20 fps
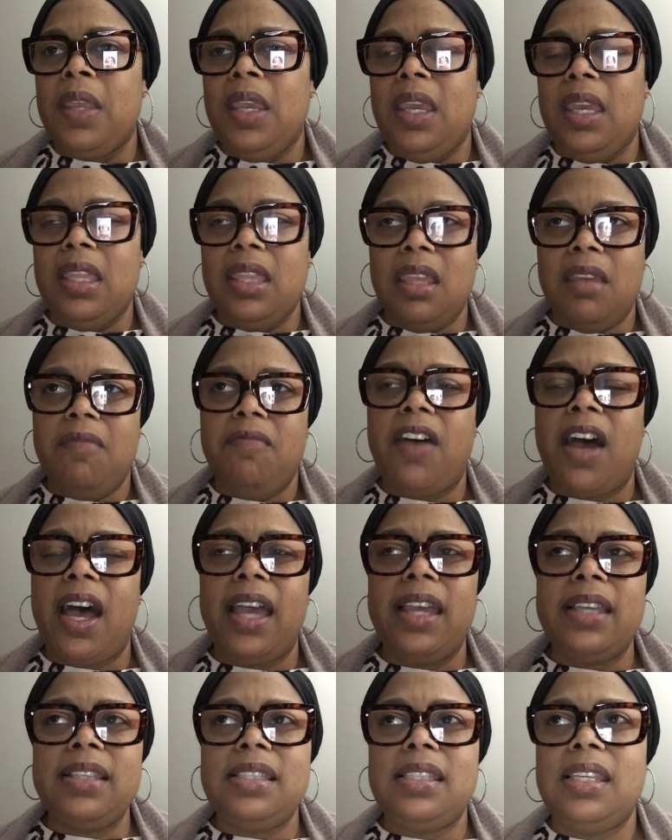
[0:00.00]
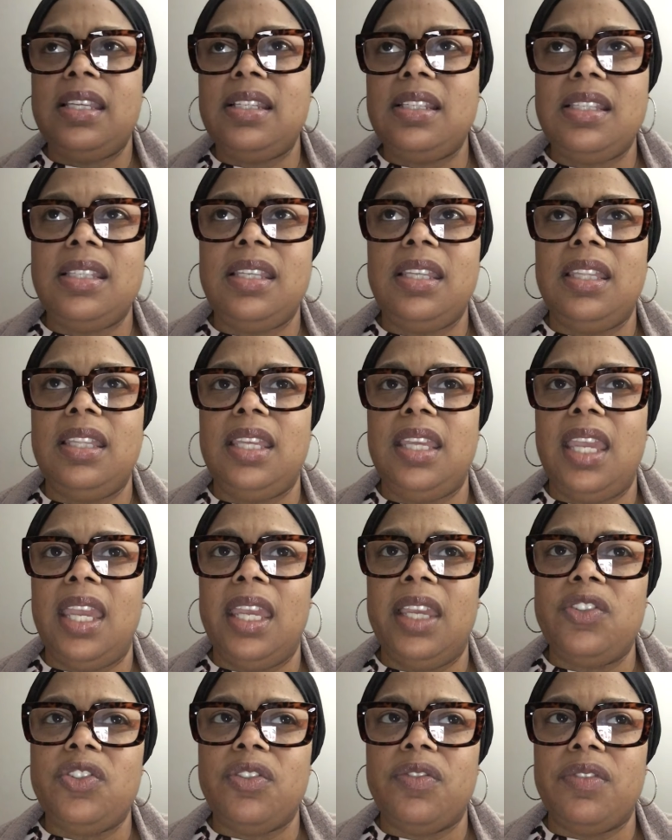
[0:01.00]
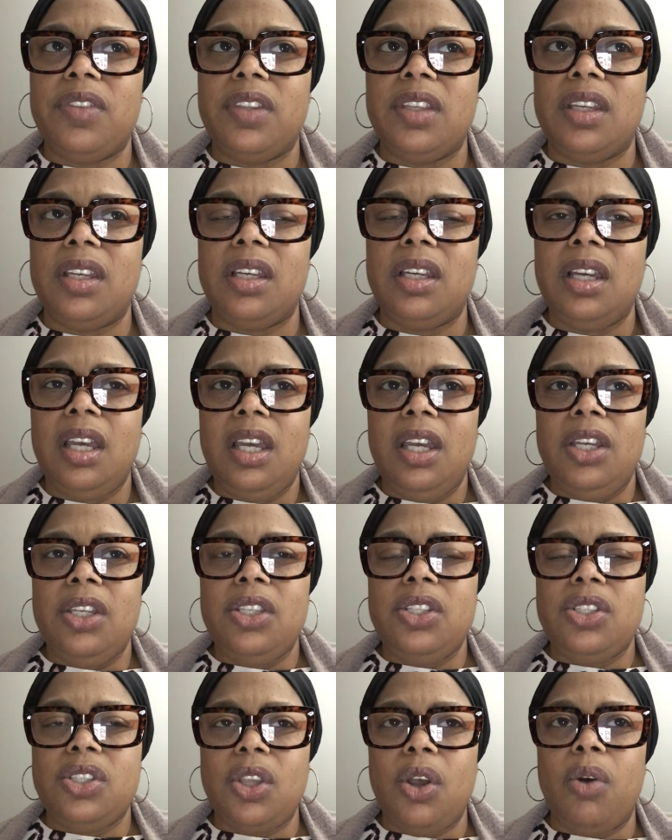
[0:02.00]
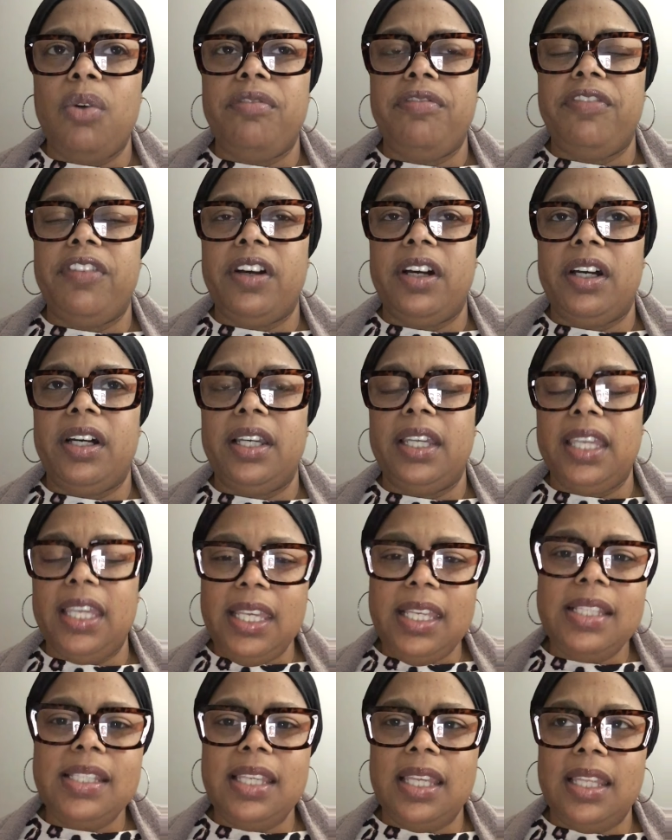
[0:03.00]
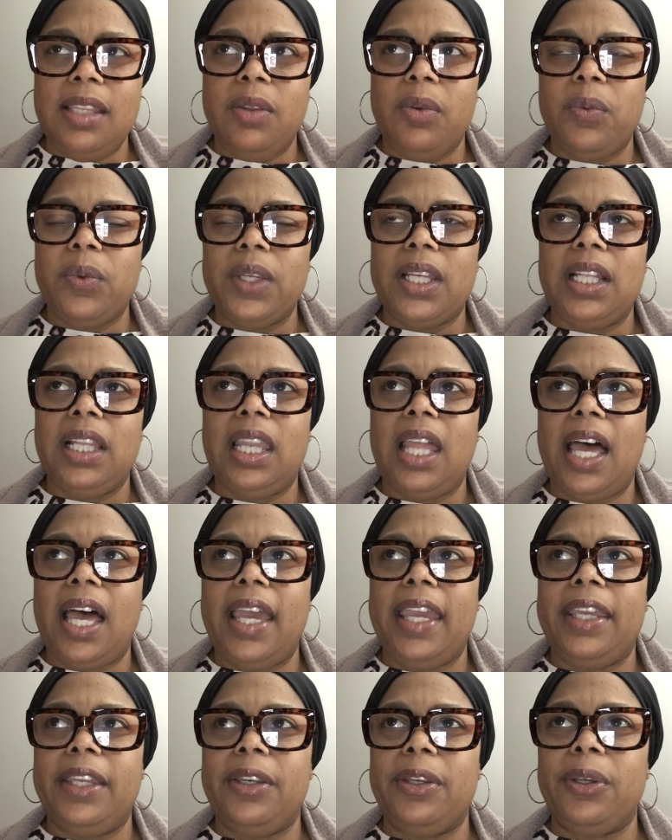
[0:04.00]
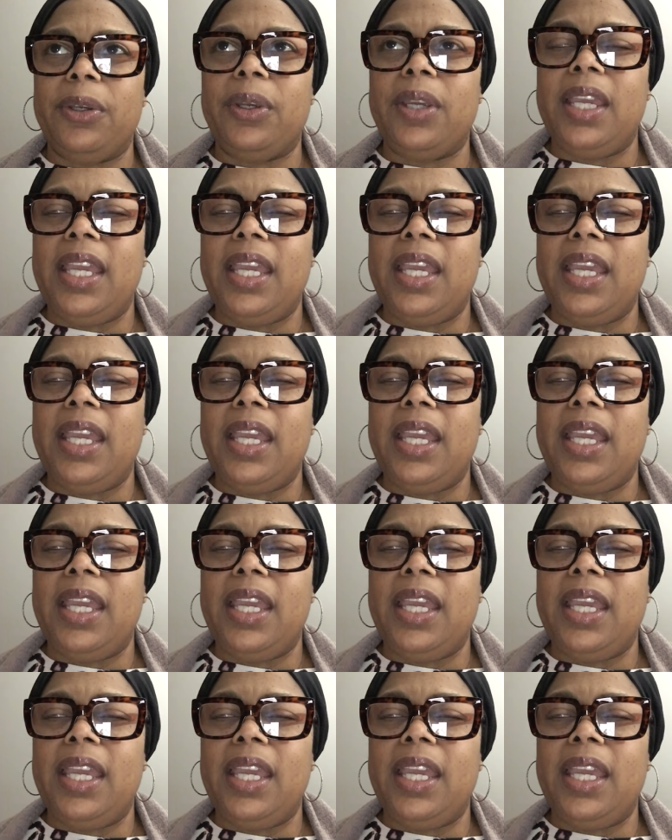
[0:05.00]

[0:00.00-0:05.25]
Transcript: And then Vi sits to the edge of the sofa. He's in the recliner.